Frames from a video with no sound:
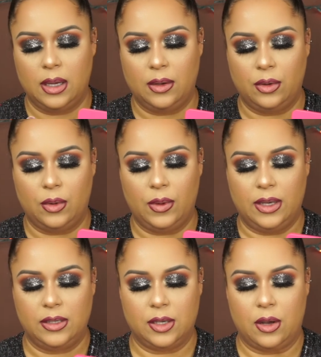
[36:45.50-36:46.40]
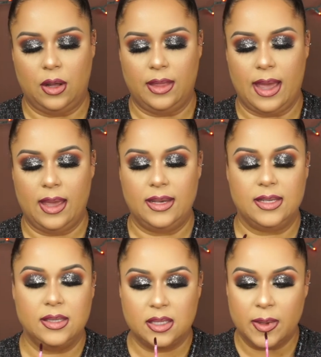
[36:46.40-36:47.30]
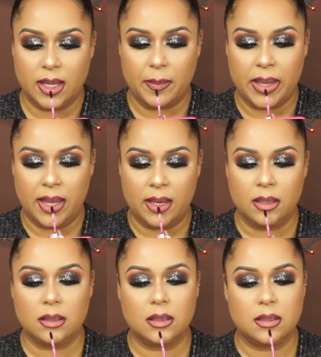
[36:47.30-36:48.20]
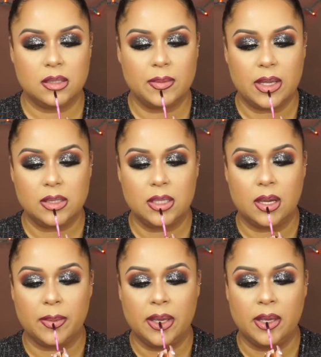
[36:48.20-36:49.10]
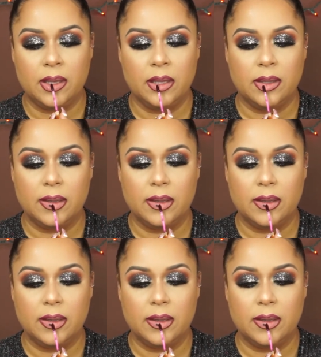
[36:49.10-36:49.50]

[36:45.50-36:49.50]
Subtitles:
don't know what to call that. It doesn't smell like paint. It smells yummy.